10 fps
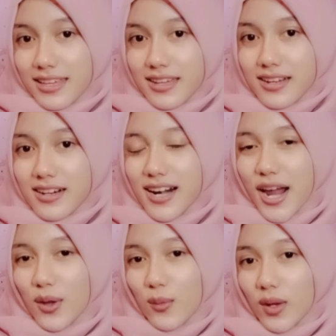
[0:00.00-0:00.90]
Here
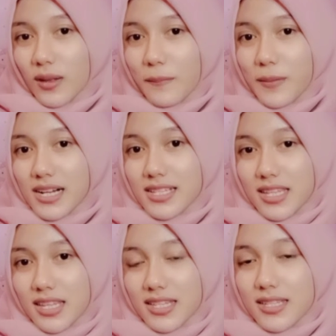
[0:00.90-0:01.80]
I will
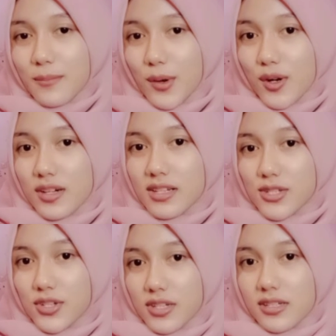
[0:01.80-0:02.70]
practice the
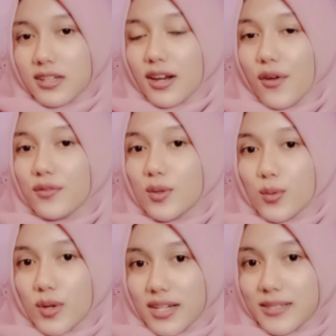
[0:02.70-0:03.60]
pronunciation of the
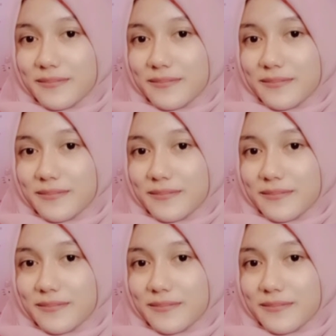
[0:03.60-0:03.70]
word.